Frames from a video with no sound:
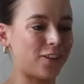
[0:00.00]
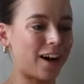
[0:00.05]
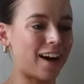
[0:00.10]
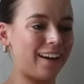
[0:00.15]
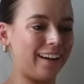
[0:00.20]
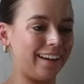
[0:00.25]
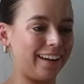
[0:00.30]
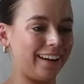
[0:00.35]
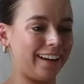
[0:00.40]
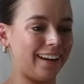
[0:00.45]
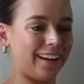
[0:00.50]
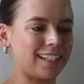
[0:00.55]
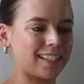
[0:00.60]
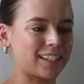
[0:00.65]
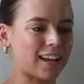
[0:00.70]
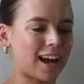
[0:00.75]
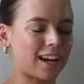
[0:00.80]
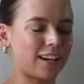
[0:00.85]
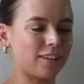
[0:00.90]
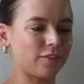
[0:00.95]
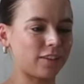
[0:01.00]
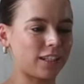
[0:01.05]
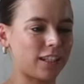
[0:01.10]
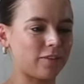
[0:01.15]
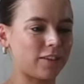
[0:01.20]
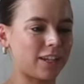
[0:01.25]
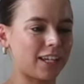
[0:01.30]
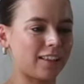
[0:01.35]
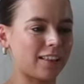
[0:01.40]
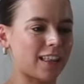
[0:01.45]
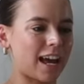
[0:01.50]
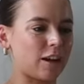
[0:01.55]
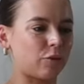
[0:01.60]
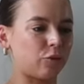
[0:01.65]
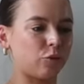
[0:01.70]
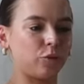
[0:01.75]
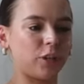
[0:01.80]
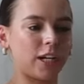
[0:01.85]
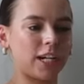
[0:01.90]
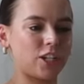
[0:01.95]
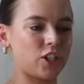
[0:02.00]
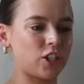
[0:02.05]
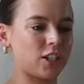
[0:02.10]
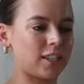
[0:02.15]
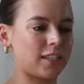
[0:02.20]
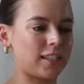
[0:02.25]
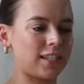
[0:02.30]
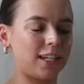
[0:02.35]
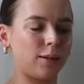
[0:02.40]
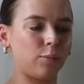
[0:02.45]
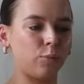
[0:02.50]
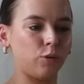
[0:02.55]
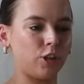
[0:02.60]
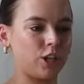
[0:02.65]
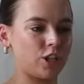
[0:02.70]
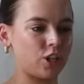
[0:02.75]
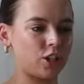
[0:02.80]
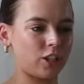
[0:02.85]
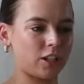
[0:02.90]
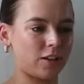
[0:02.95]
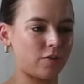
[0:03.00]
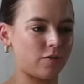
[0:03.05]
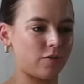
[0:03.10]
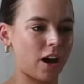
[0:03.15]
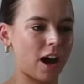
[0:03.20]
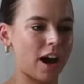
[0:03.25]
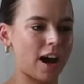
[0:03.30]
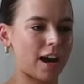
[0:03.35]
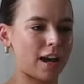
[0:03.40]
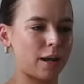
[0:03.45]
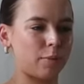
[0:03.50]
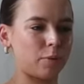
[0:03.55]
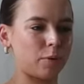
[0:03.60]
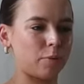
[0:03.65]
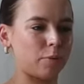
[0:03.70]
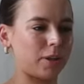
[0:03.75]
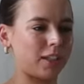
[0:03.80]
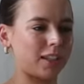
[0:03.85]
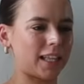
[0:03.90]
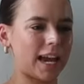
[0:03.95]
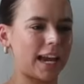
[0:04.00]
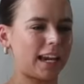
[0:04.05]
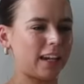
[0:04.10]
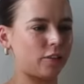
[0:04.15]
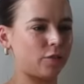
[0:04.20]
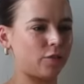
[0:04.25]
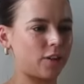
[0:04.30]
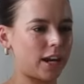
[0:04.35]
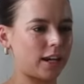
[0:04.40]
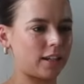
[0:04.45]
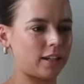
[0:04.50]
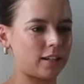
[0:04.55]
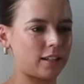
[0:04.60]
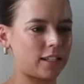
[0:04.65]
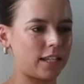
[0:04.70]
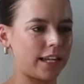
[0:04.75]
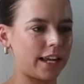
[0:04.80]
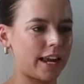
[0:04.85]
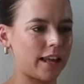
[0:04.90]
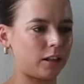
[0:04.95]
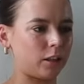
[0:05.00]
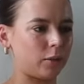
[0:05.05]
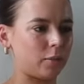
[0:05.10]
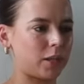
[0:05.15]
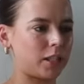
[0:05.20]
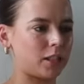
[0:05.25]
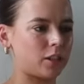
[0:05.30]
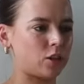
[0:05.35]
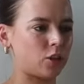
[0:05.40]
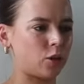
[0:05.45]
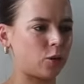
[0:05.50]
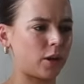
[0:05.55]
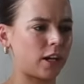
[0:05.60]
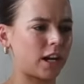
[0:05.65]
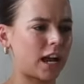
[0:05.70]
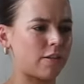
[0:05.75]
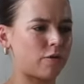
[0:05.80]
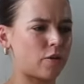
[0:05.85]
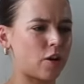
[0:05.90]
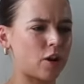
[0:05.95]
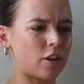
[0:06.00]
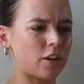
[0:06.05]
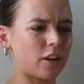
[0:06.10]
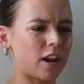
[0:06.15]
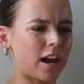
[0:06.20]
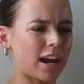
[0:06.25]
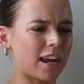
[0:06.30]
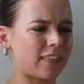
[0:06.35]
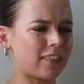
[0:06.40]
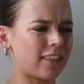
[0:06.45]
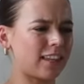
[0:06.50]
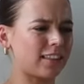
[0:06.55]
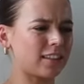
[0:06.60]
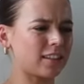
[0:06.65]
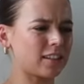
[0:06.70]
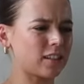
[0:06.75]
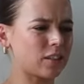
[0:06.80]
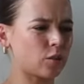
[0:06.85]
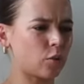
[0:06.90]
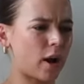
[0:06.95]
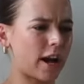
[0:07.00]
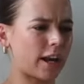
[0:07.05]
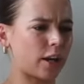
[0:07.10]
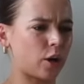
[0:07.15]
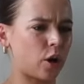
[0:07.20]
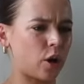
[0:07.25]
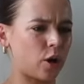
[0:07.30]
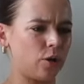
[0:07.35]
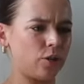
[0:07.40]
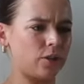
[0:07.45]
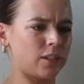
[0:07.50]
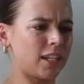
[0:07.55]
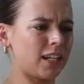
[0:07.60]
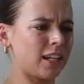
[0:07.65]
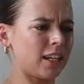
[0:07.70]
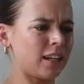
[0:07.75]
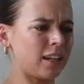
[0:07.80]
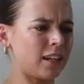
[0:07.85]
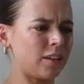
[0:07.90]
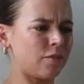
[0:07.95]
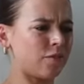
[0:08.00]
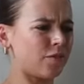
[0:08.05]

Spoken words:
fun. It's kind of giving that Regency Bridgerton vibe, but like fantasy elements to it. I've heard, I think this is quite cozy